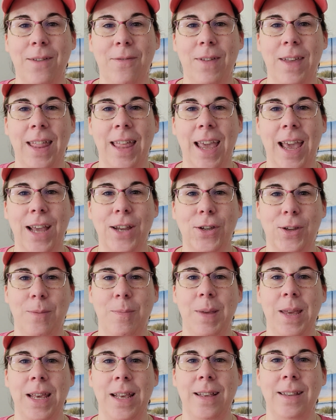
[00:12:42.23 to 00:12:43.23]
feel like I should
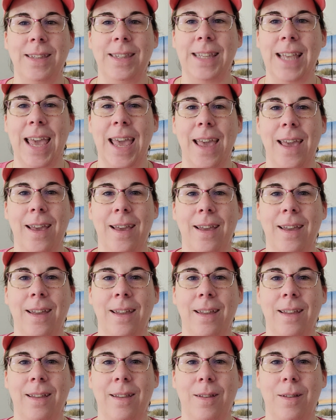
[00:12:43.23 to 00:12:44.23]
be saying
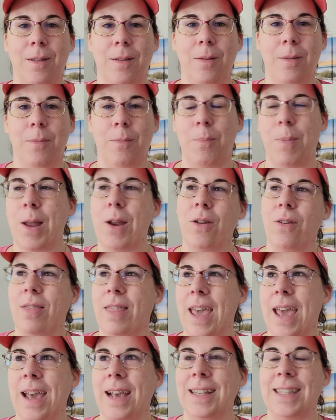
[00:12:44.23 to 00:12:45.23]
better
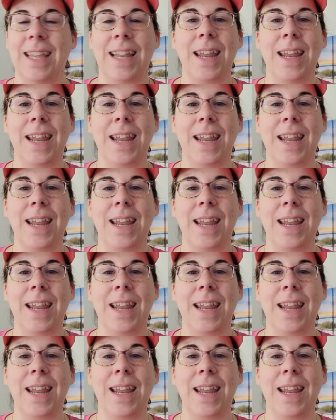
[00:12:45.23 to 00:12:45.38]
things.